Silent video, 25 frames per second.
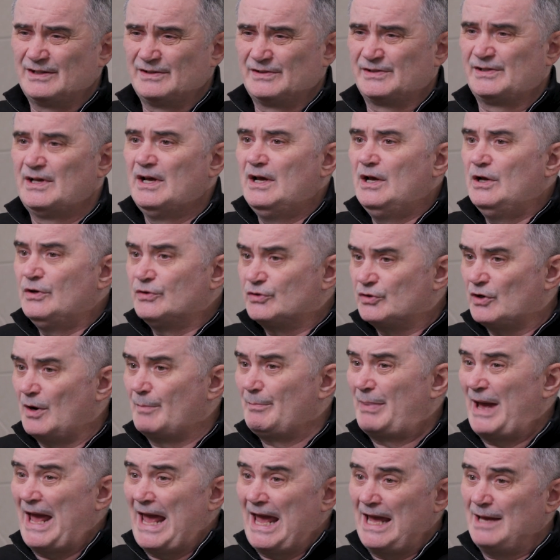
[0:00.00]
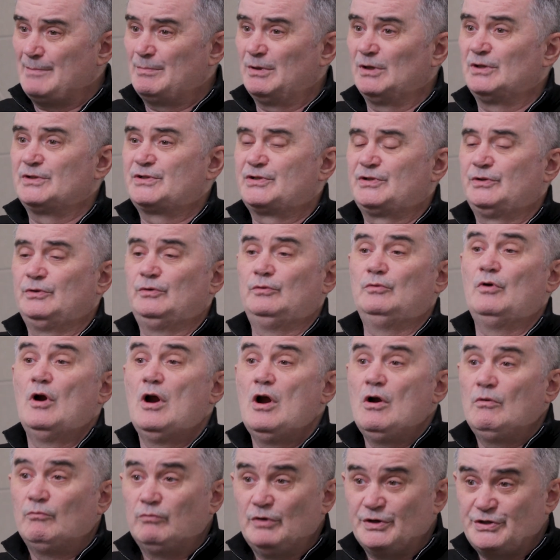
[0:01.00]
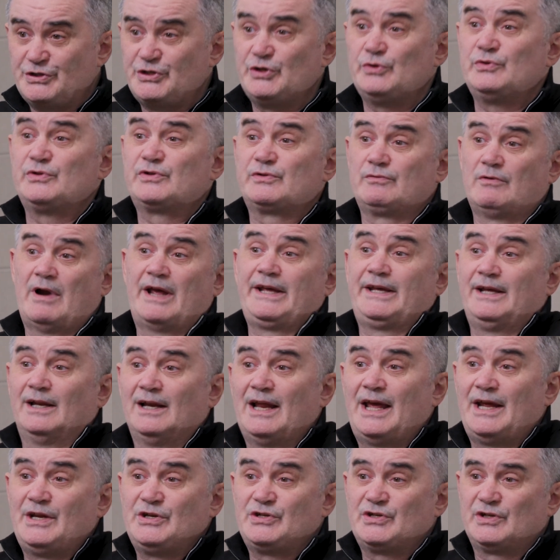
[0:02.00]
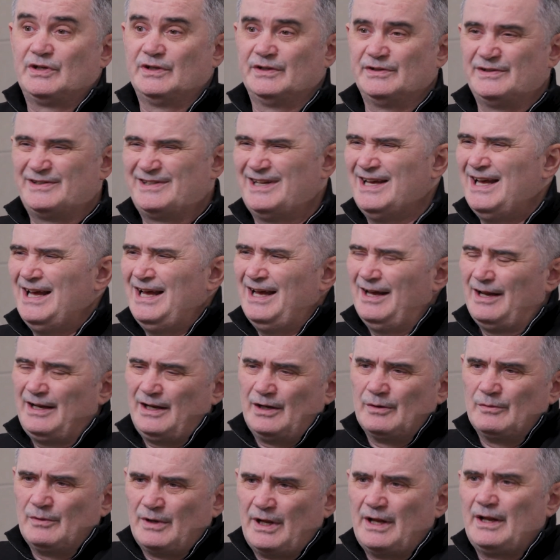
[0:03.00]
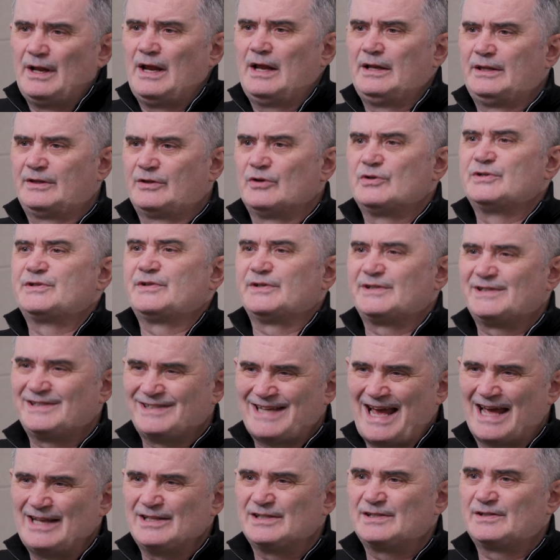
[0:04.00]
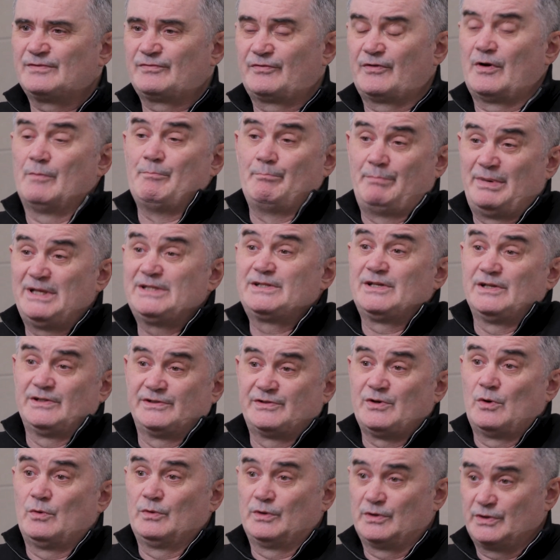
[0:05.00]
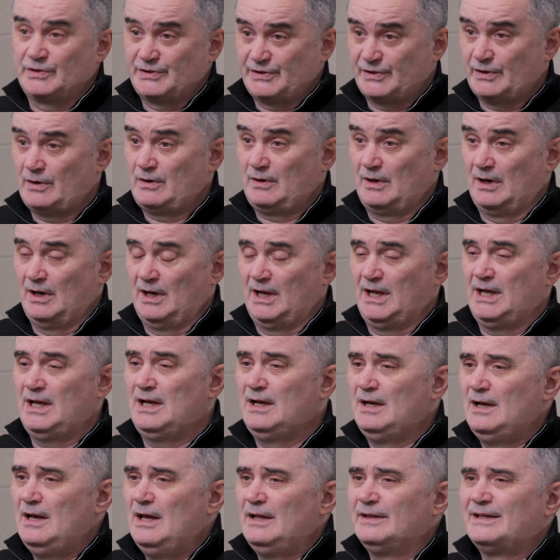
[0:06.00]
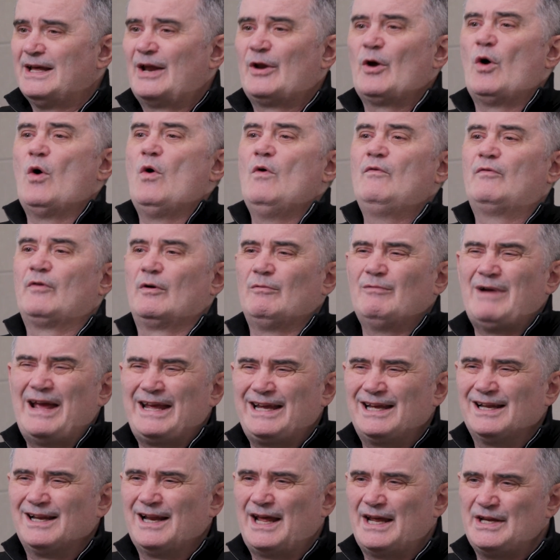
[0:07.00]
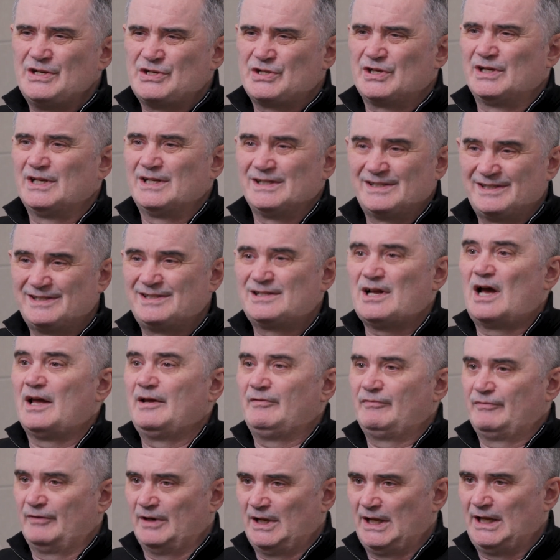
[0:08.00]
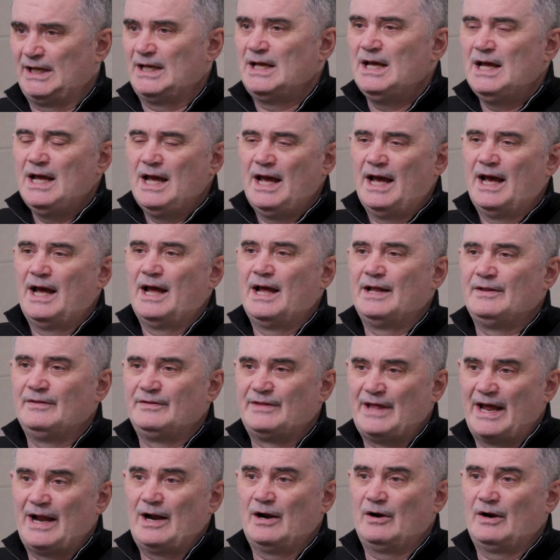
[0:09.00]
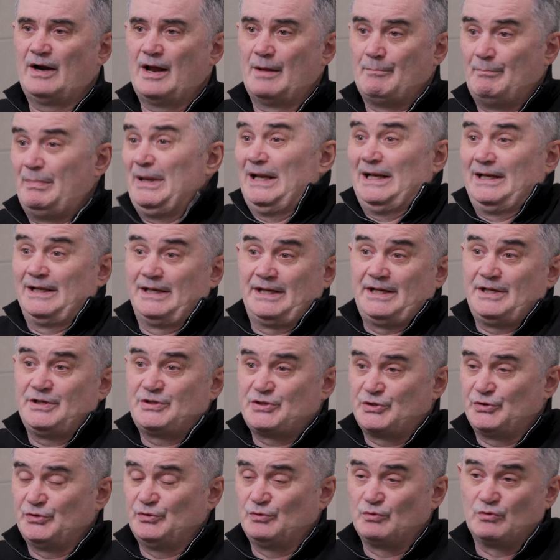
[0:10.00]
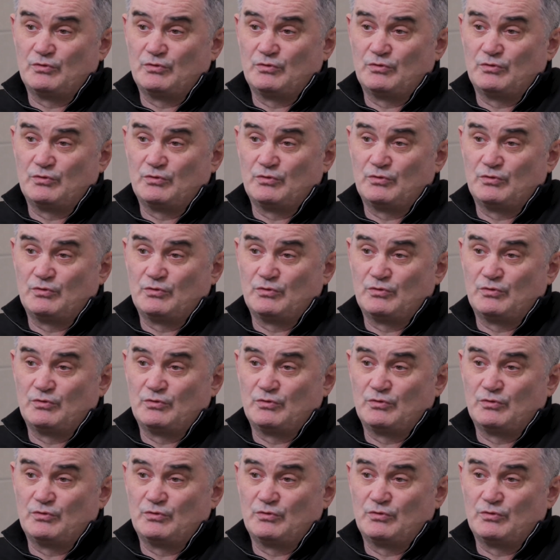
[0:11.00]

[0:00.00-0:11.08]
is Trump able to reduce regulations. There's a sense from business owners certainly that over-regulation is stifling their ability to